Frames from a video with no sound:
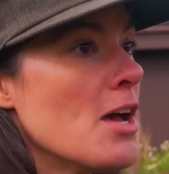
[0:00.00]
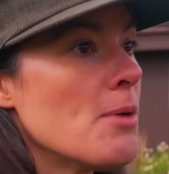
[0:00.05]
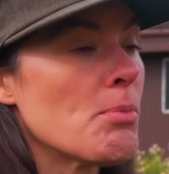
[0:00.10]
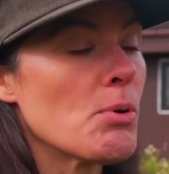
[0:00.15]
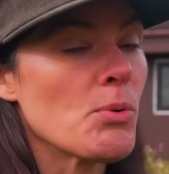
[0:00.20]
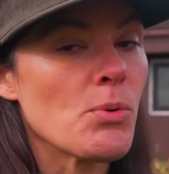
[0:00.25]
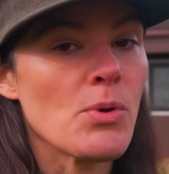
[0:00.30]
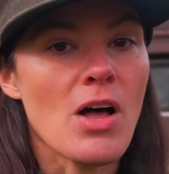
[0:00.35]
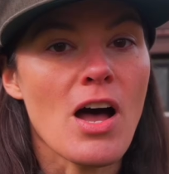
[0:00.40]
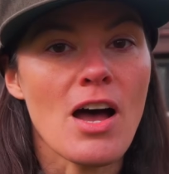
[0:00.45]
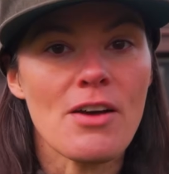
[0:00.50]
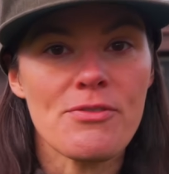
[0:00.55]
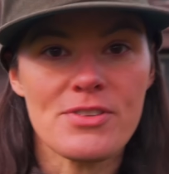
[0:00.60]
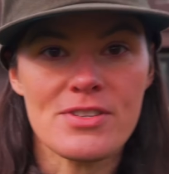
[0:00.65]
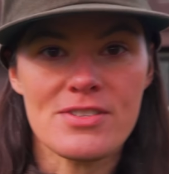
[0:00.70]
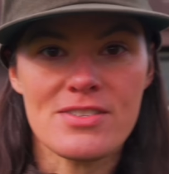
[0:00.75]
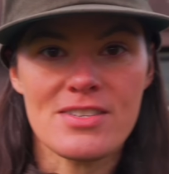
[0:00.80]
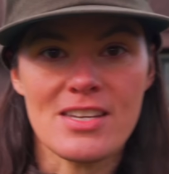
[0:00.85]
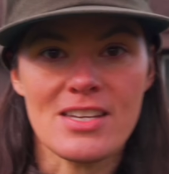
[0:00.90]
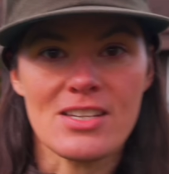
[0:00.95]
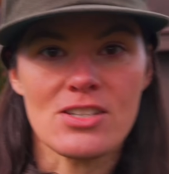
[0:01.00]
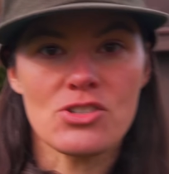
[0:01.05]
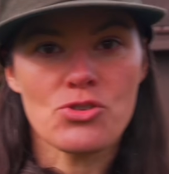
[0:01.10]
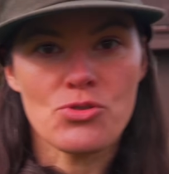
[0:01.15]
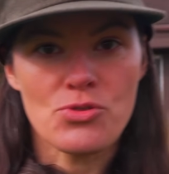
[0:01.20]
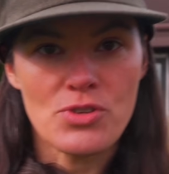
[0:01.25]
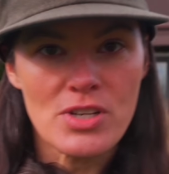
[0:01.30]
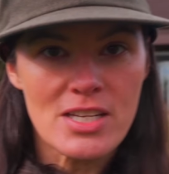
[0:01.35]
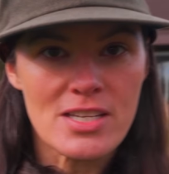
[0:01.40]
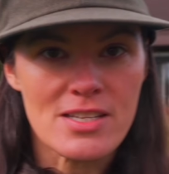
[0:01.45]
but we'll often see
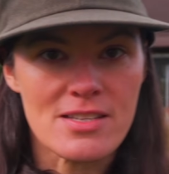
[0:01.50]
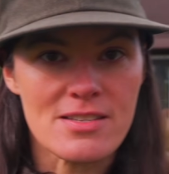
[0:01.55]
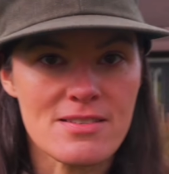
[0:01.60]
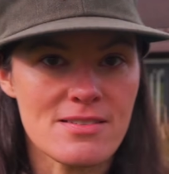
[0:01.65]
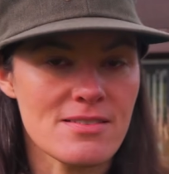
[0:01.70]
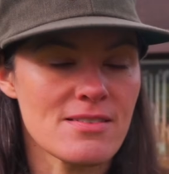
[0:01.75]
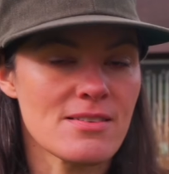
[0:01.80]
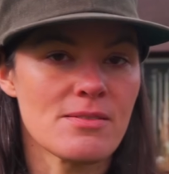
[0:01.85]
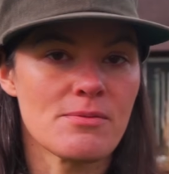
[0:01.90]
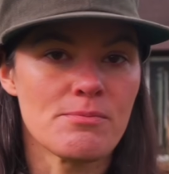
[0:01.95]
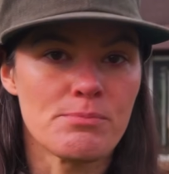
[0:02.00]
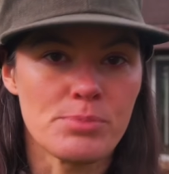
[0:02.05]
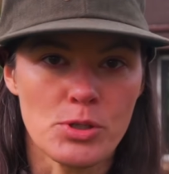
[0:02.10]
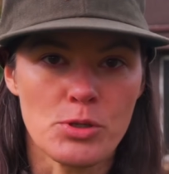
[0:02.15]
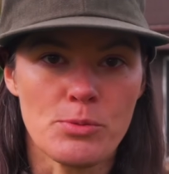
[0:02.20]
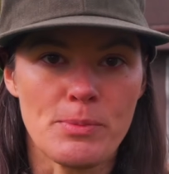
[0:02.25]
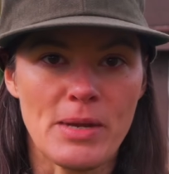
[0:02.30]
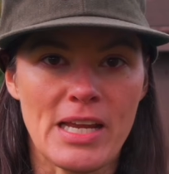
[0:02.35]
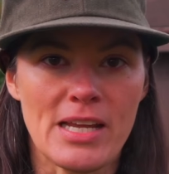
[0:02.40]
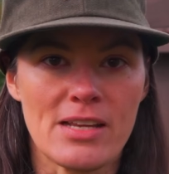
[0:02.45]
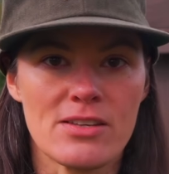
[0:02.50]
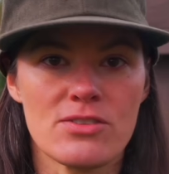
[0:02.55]
trees blooming.